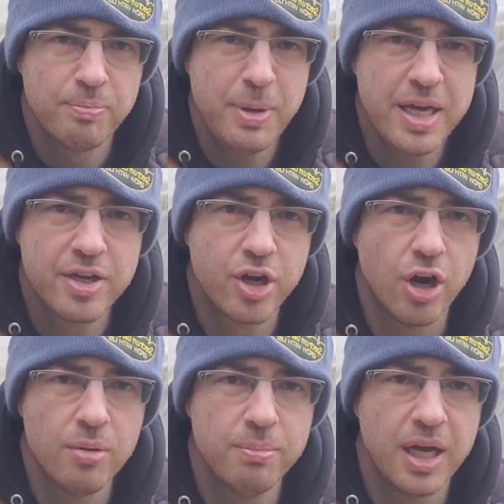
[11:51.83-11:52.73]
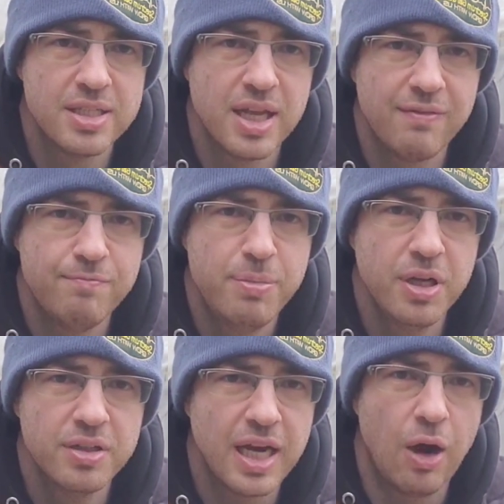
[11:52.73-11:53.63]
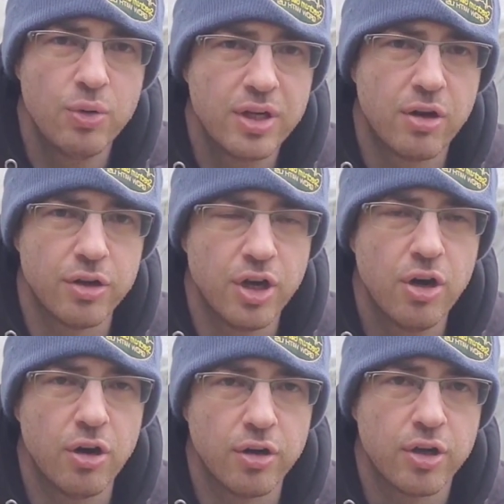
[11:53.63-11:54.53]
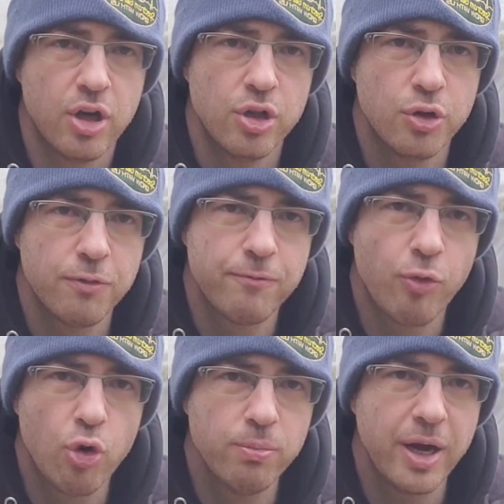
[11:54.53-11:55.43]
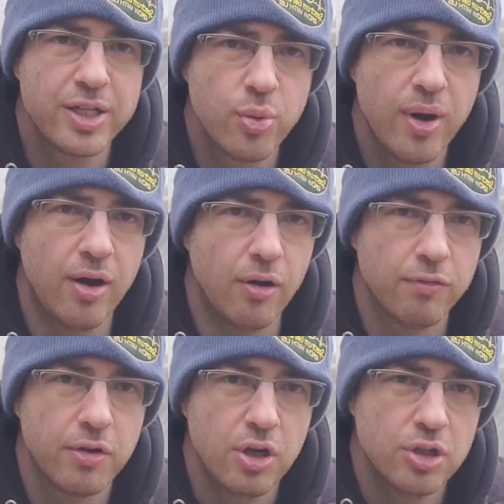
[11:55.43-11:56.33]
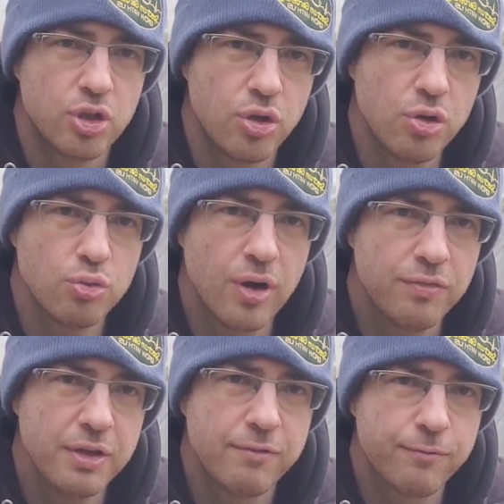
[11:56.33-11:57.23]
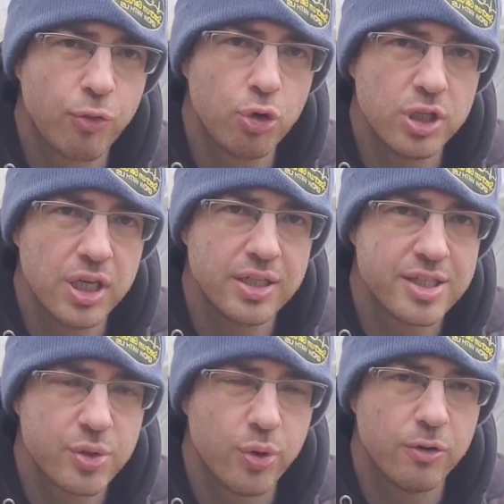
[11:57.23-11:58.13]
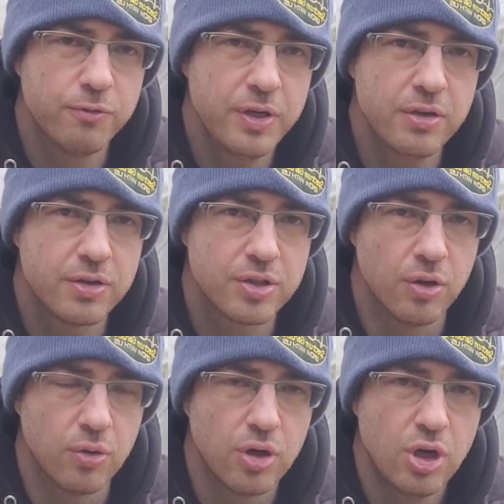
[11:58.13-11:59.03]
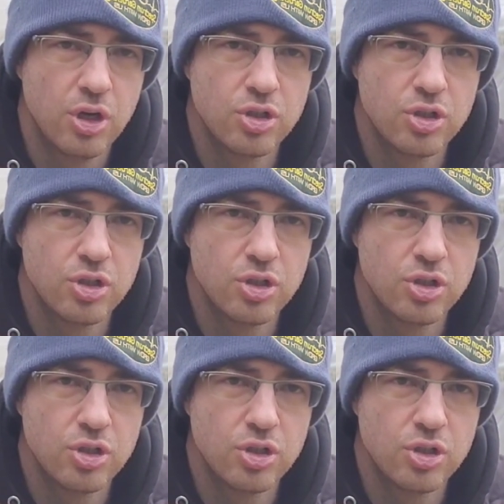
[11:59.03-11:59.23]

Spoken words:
The big garden beds that I've built out in our yard, they're 4 by 12. So they're roughly 48 square feet or so.